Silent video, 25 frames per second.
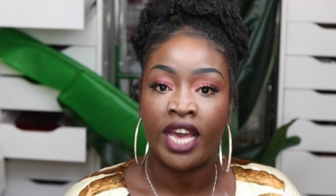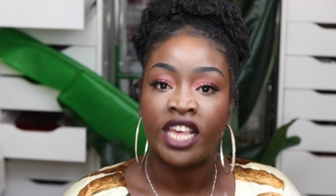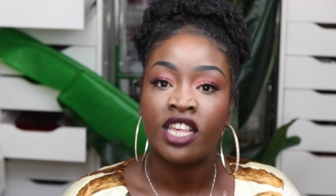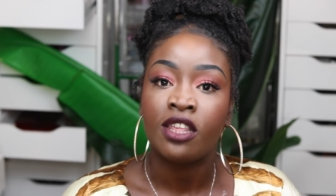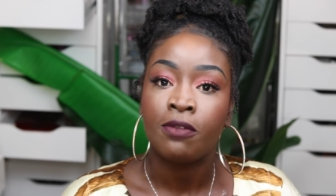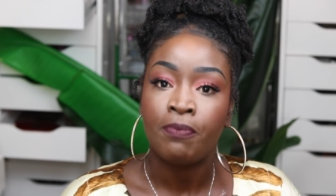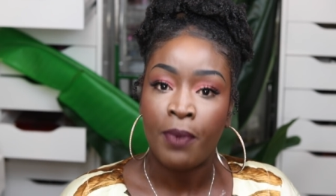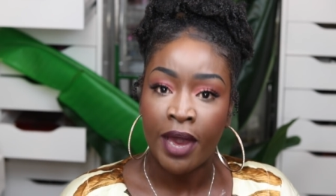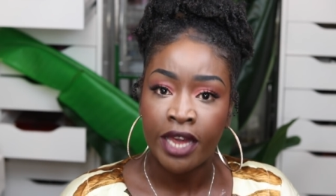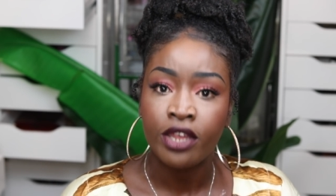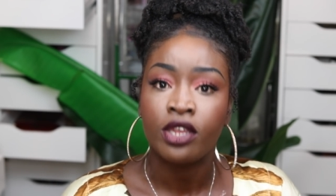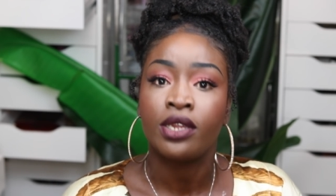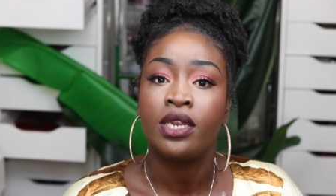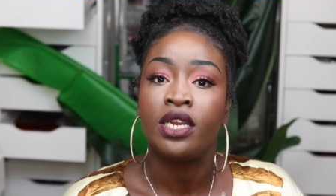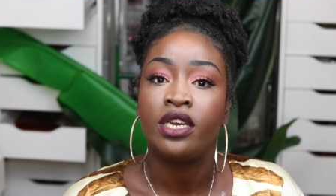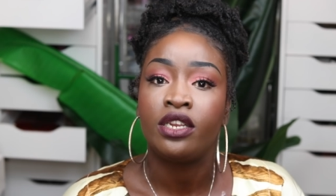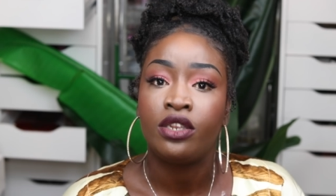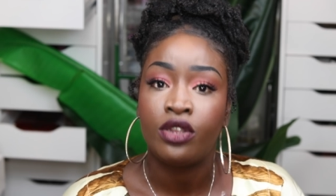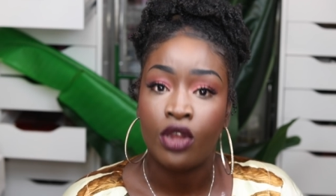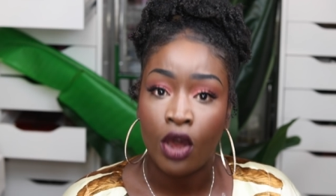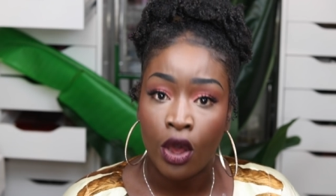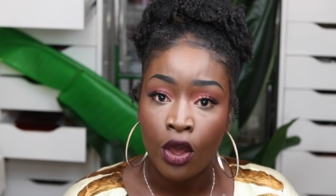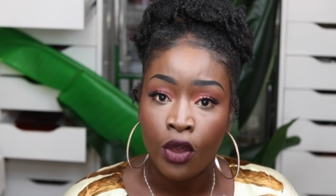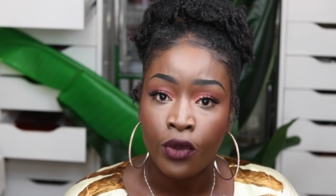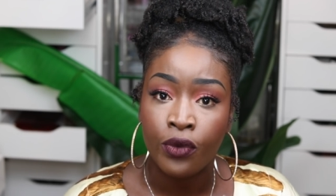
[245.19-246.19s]
especially
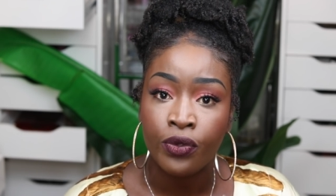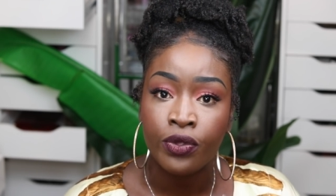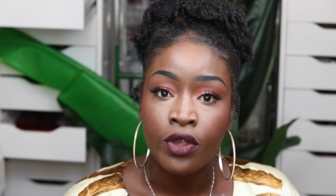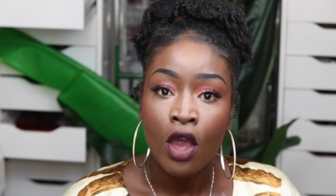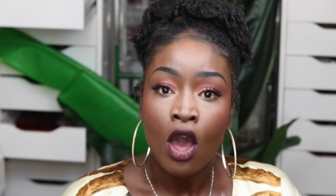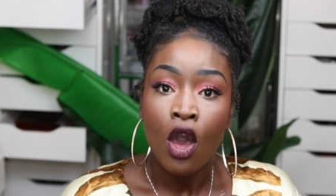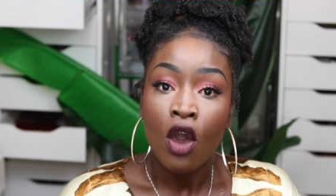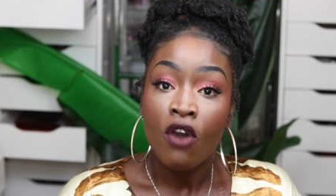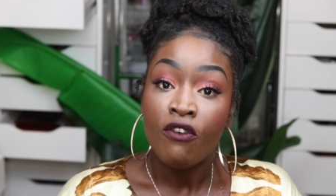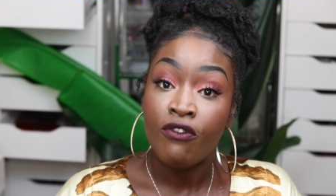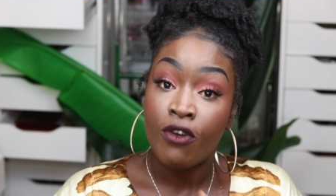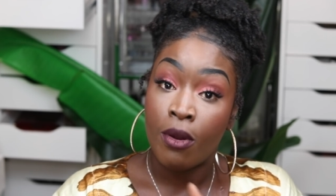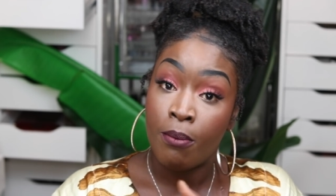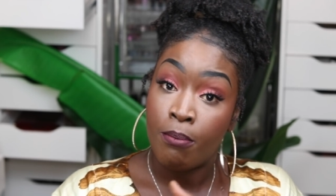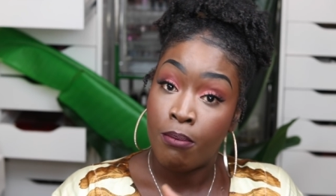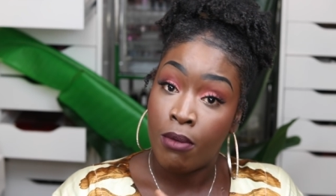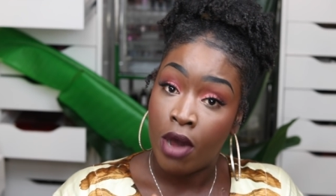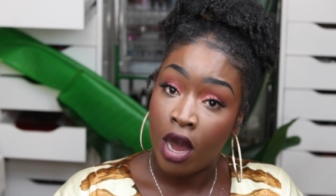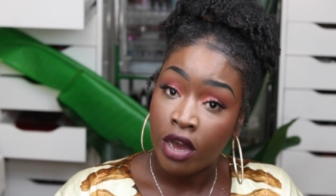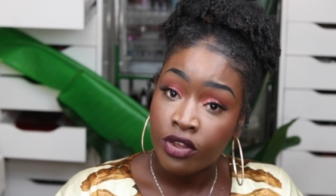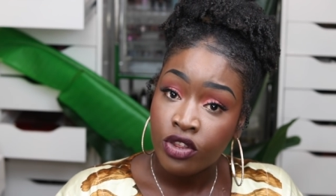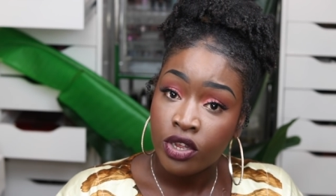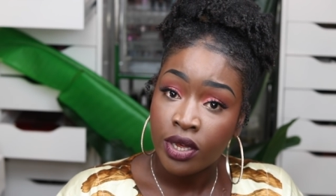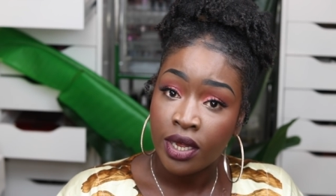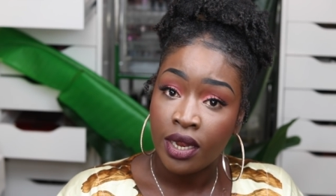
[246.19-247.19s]
those from
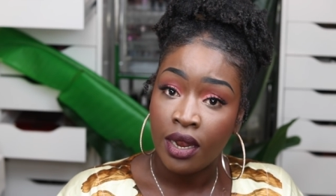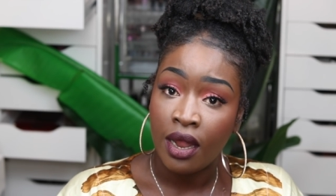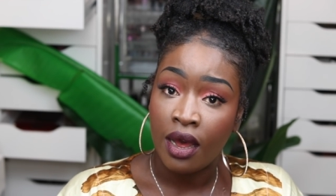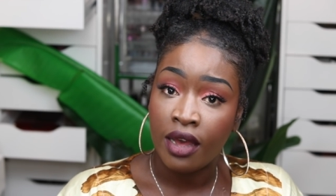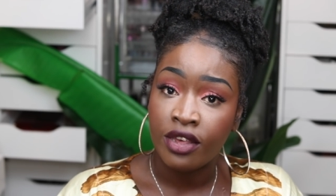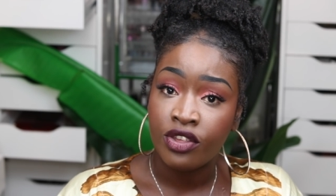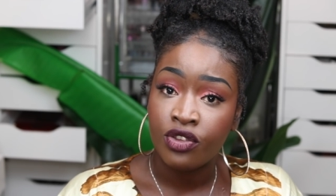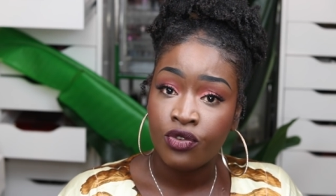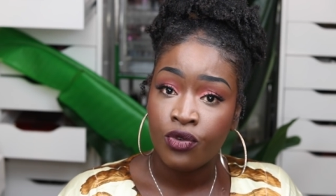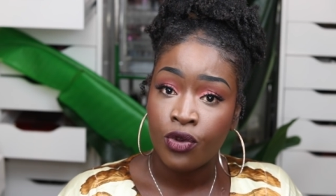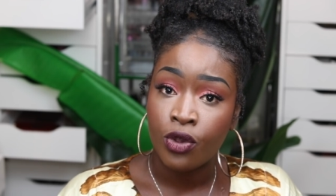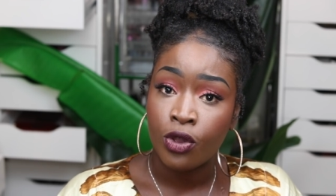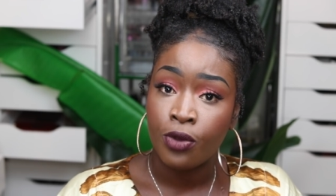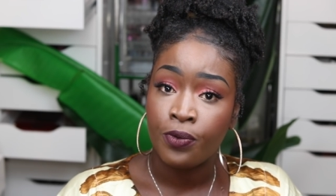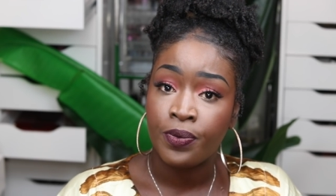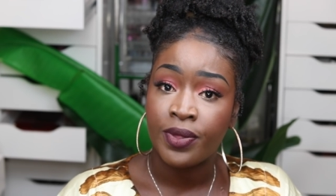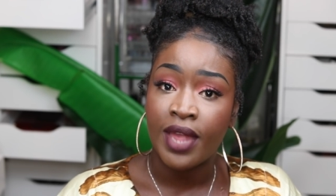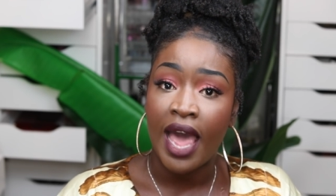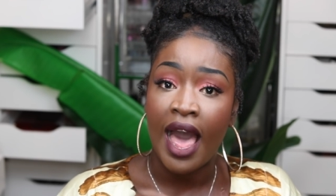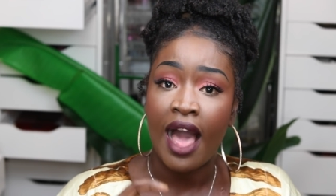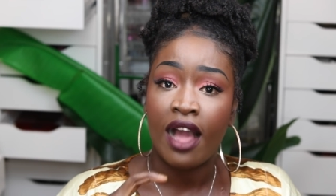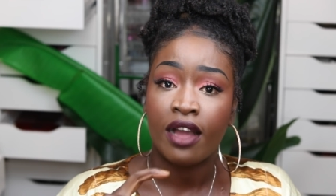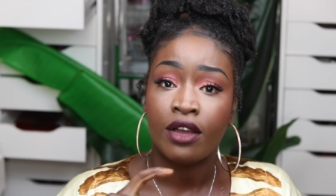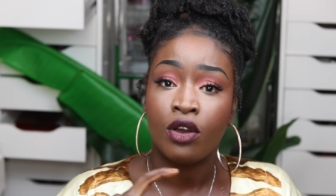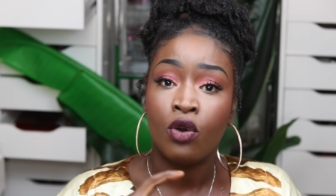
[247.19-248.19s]
marginalized groups
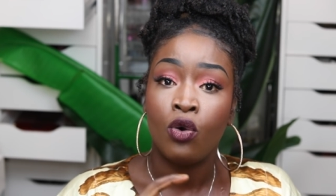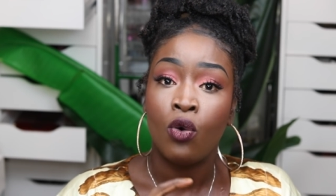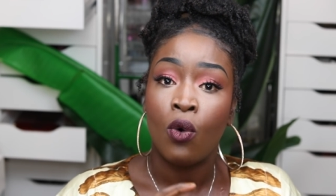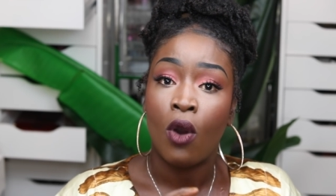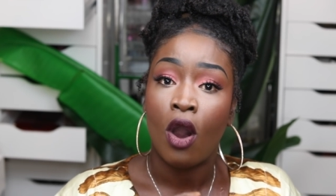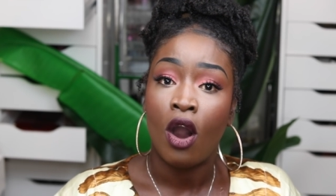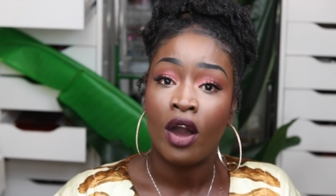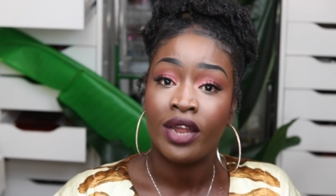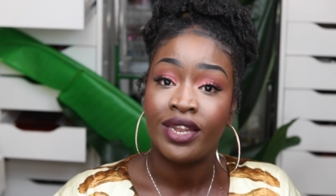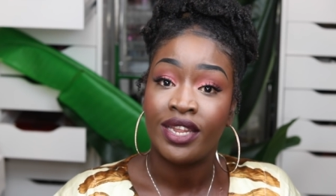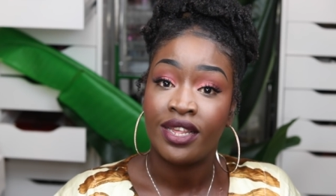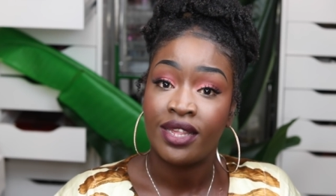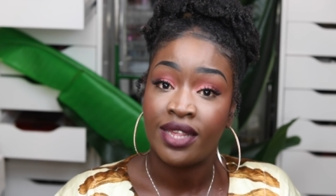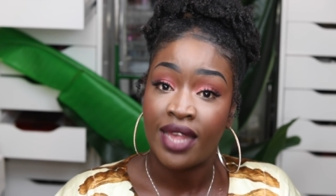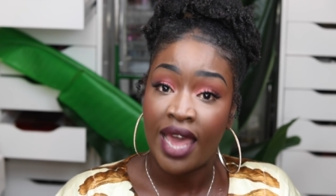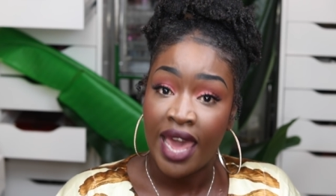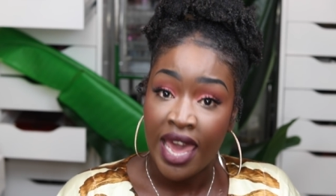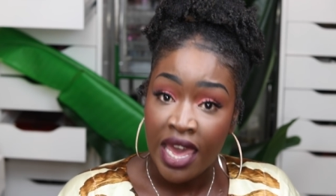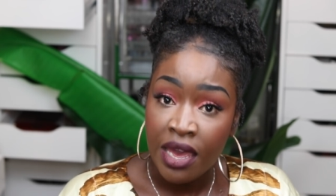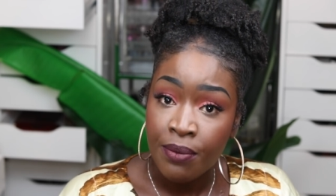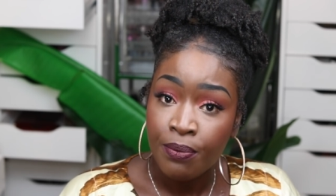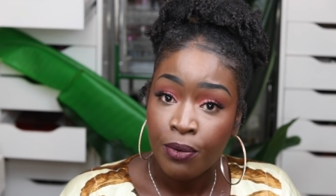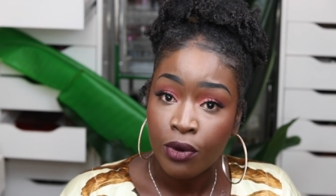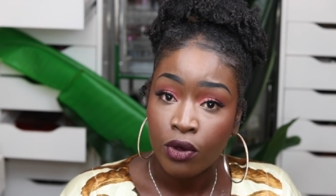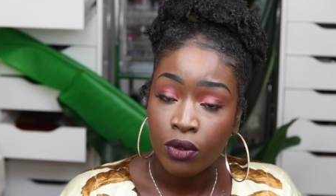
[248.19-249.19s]
and who are
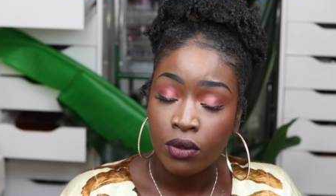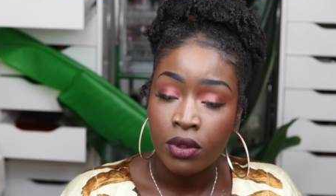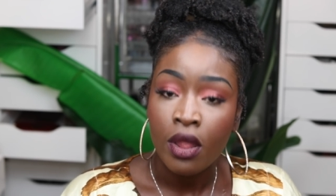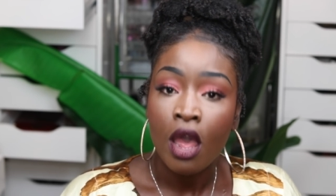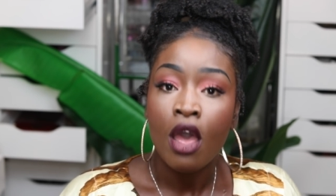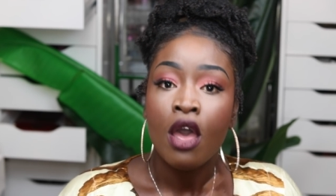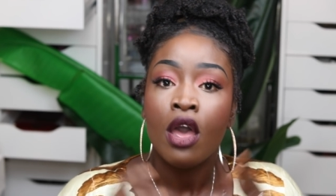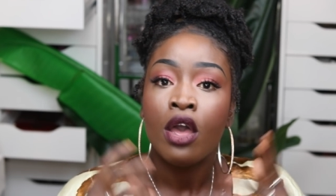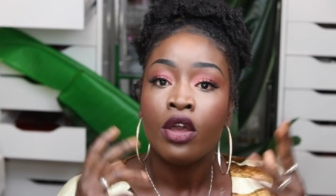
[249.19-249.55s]
disabled